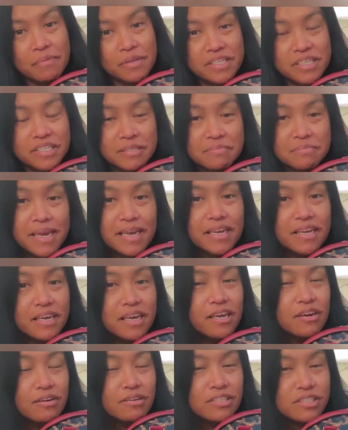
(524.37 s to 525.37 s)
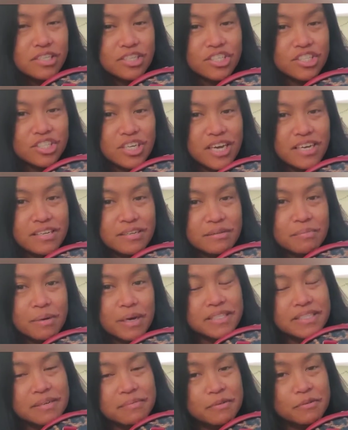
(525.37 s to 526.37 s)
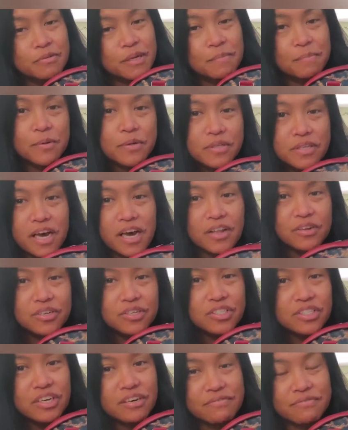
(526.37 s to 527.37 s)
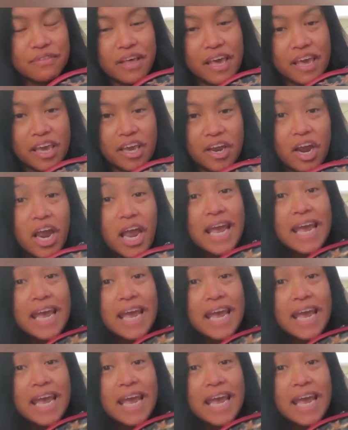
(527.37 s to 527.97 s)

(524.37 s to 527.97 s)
This is mainly a cross stitch channel, but sometimes I put other stuff here.